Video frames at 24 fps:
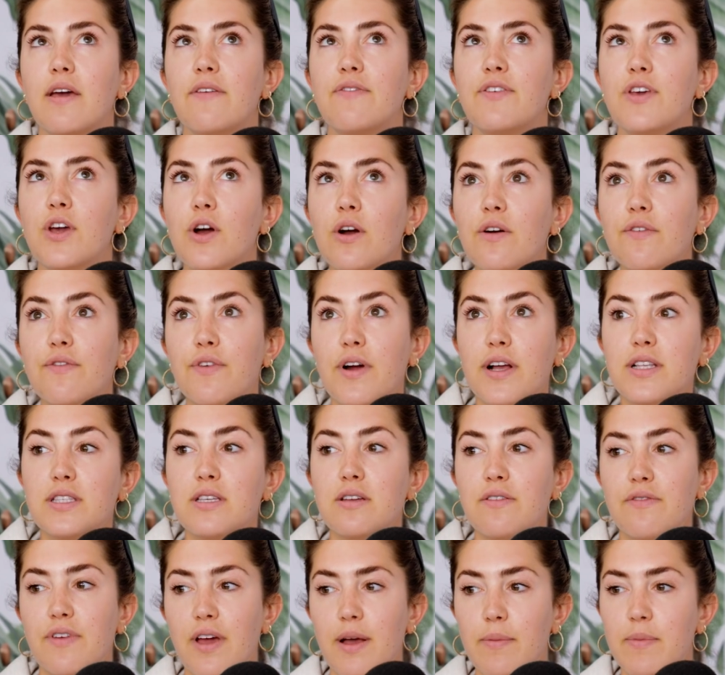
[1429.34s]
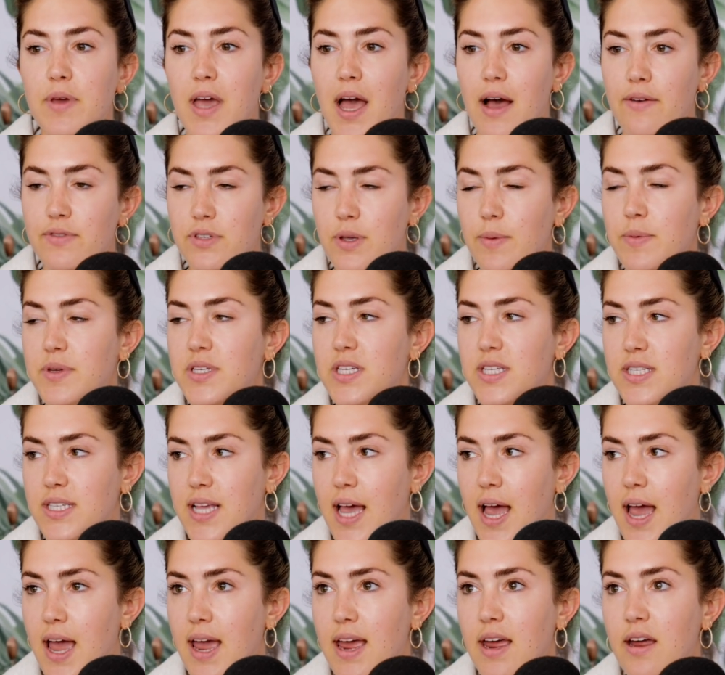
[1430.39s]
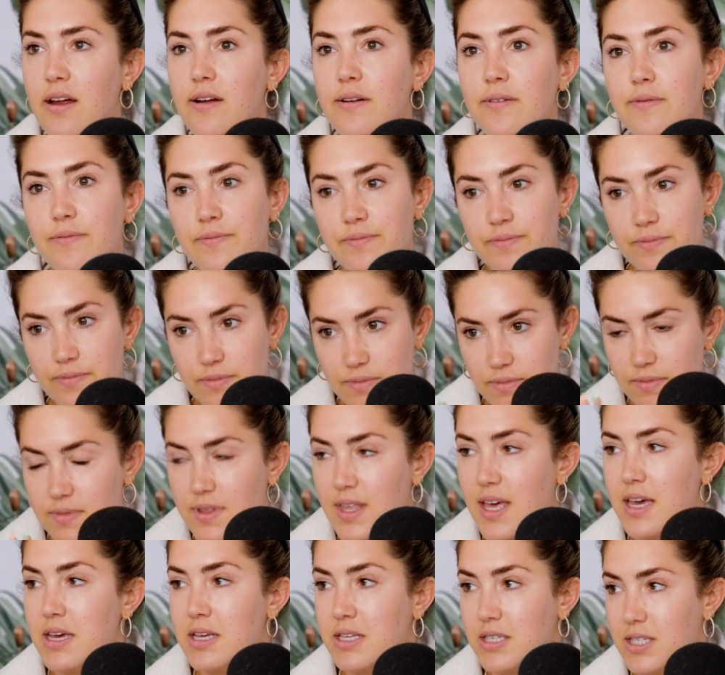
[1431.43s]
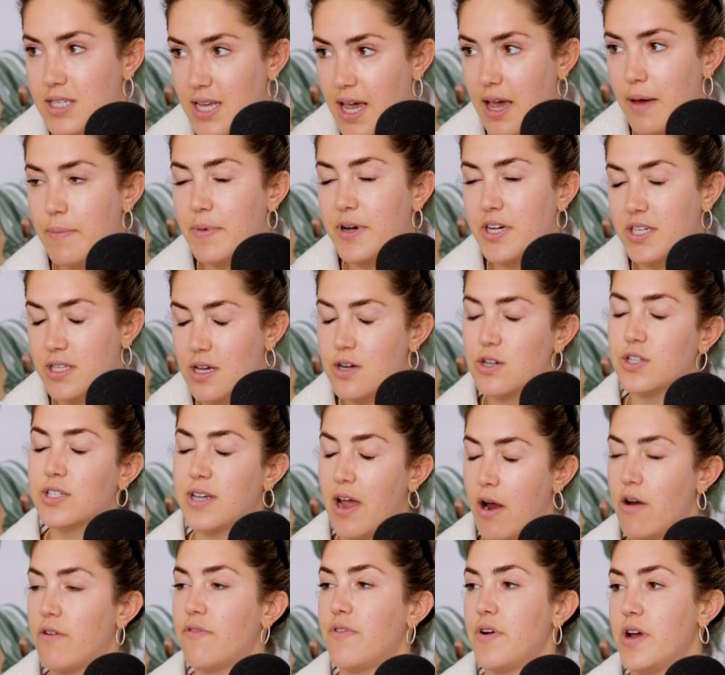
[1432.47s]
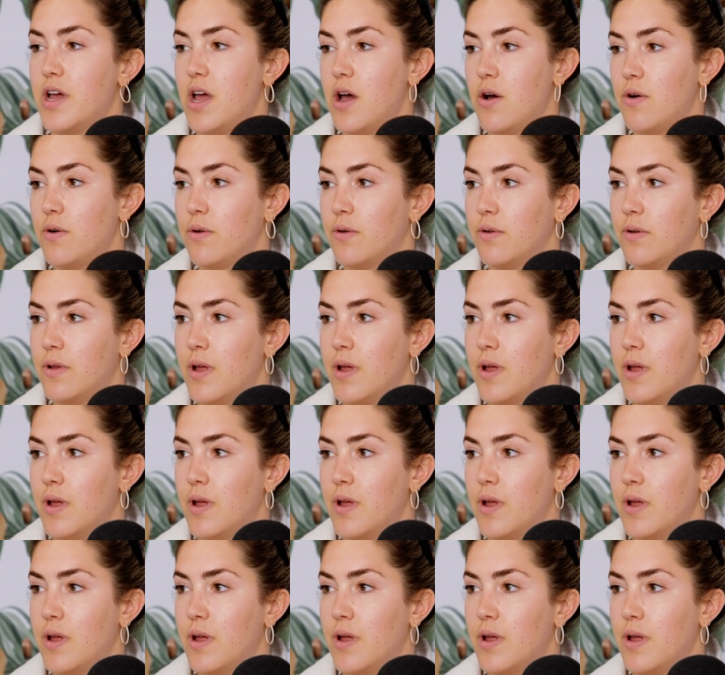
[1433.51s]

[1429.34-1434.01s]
if your friends and family have something to say, they say it because they're scared for you.